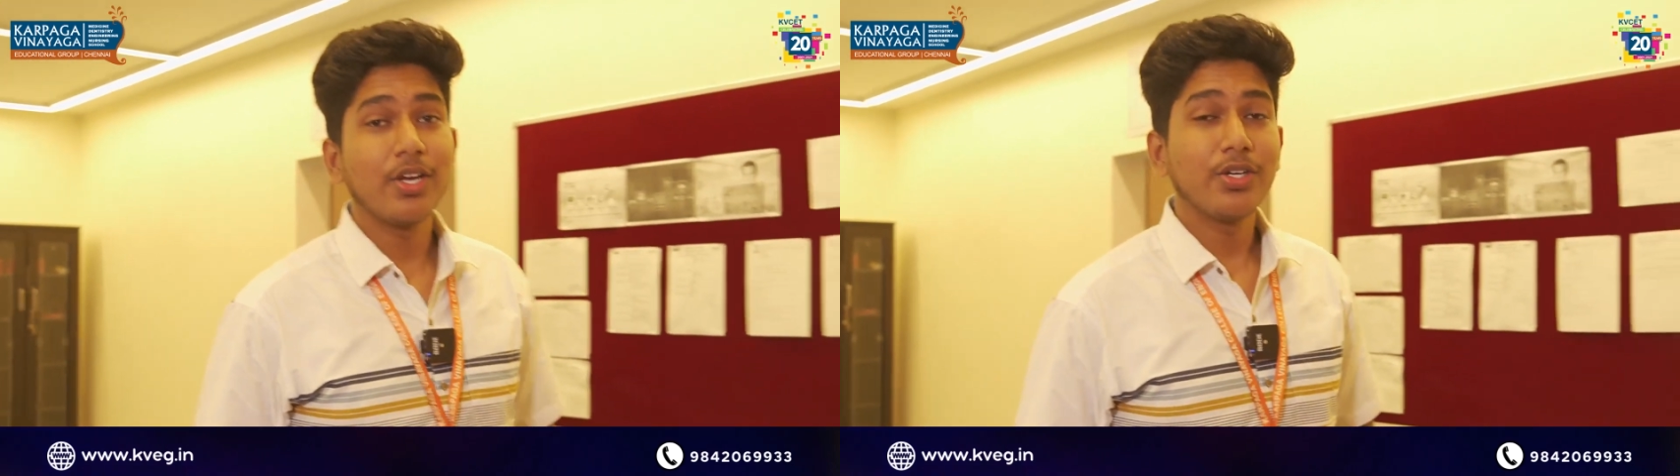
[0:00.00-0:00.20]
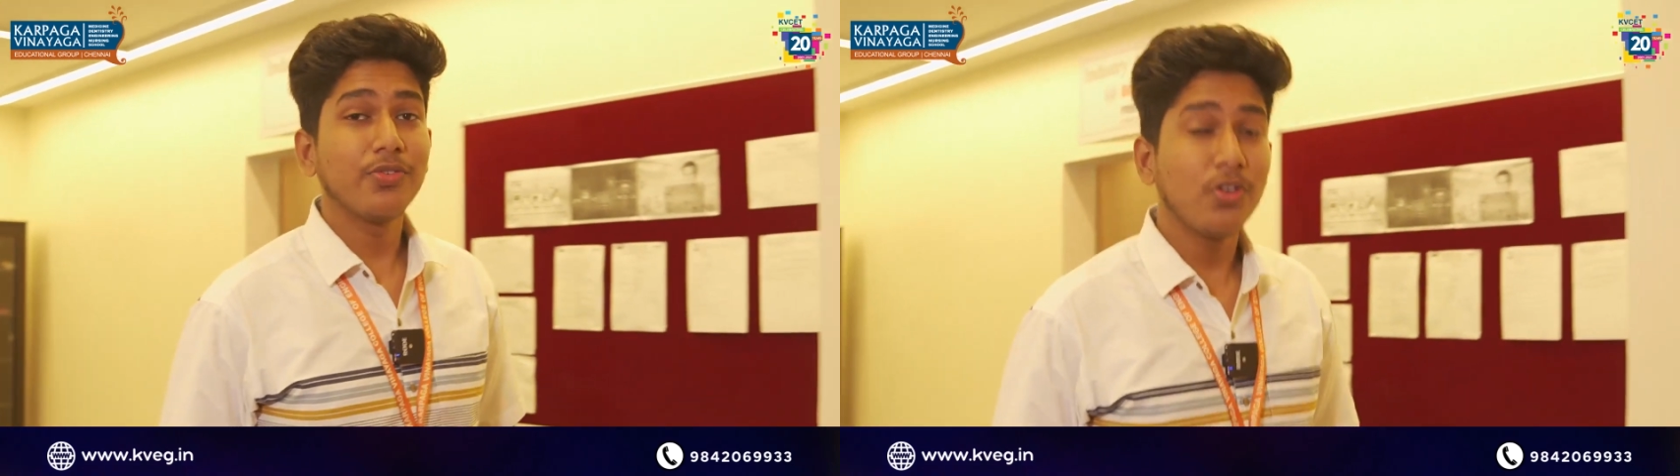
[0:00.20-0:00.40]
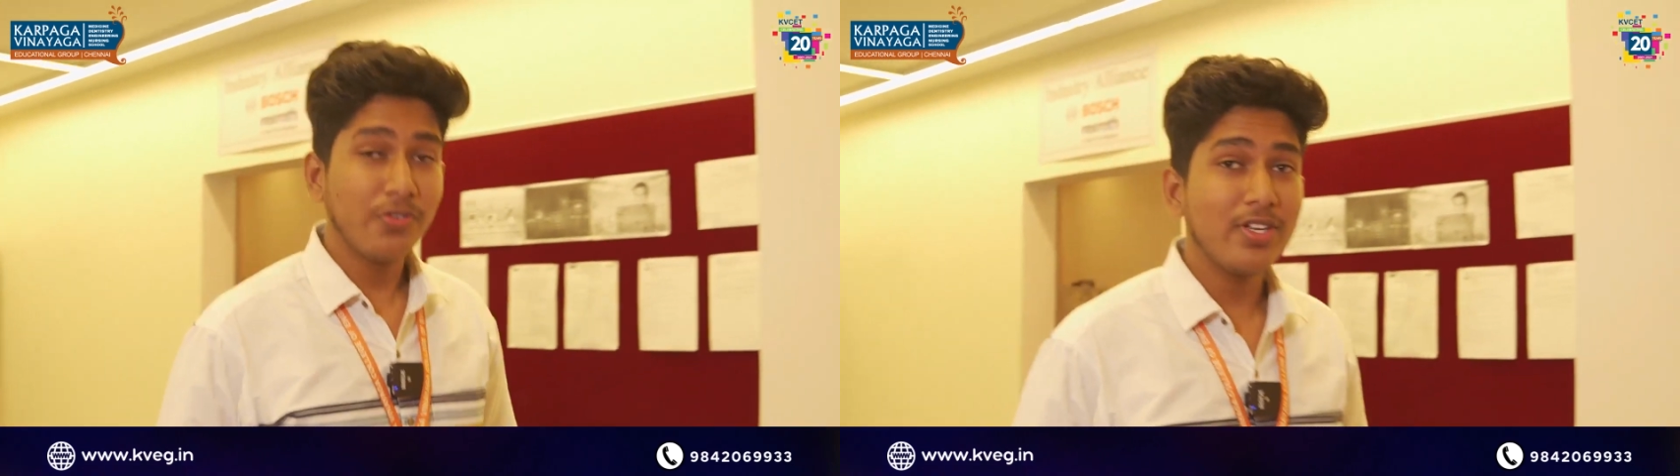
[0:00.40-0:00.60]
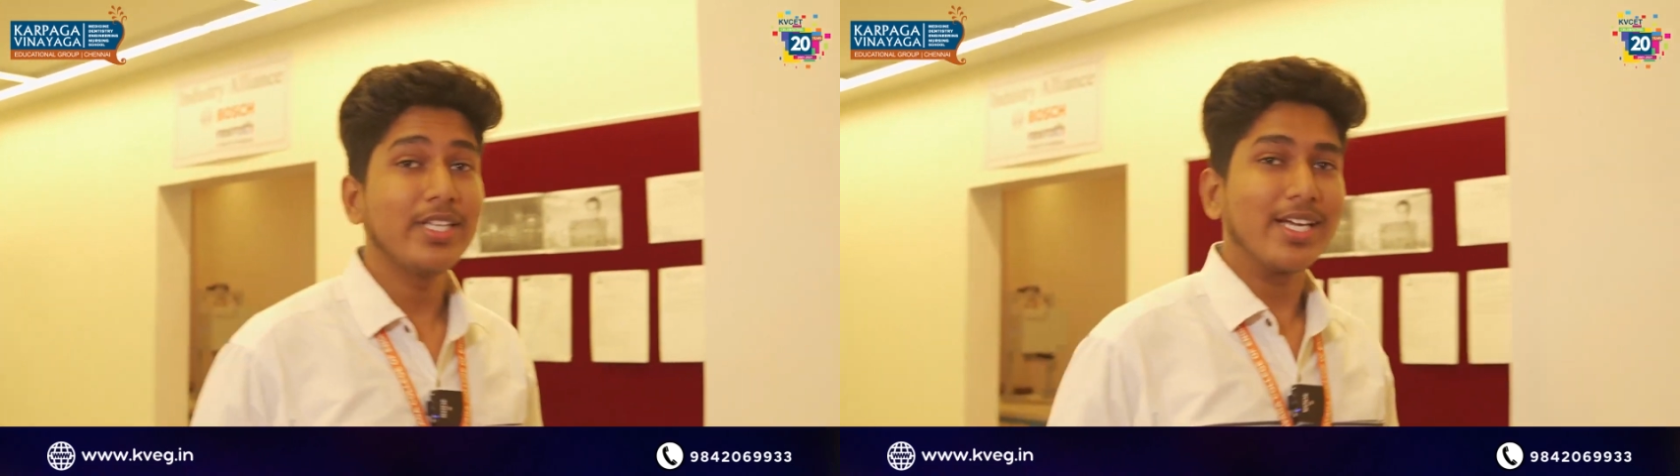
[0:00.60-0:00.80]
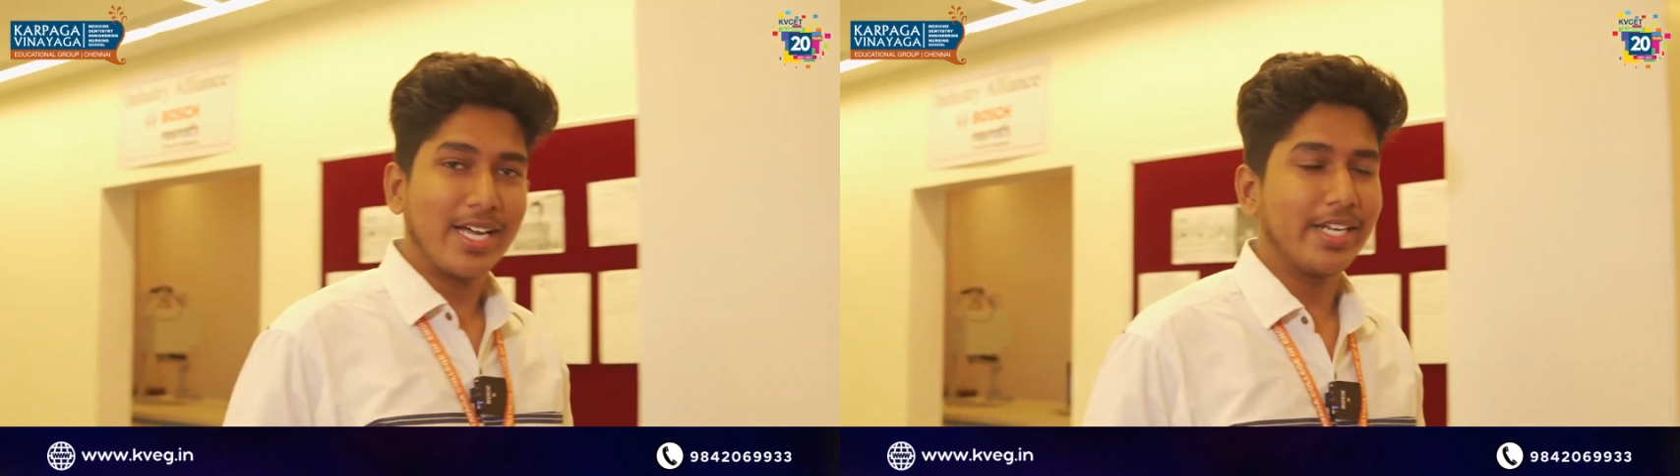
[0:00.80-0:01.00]
to fulfill their
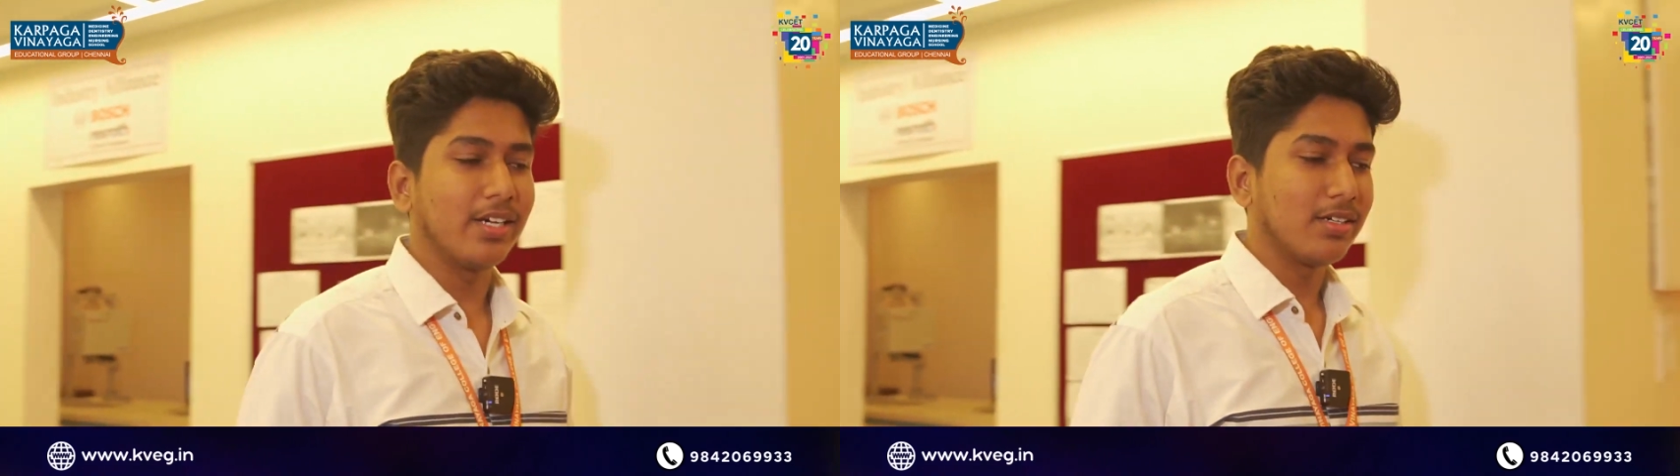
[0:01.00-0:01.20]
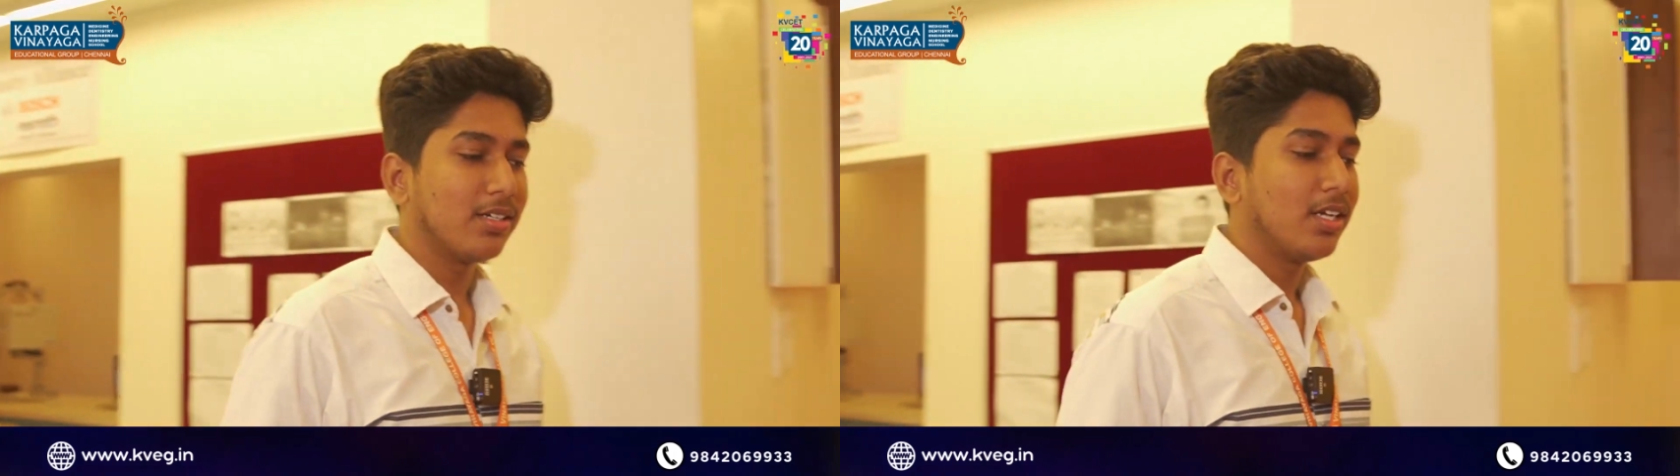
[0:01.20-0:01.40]
career.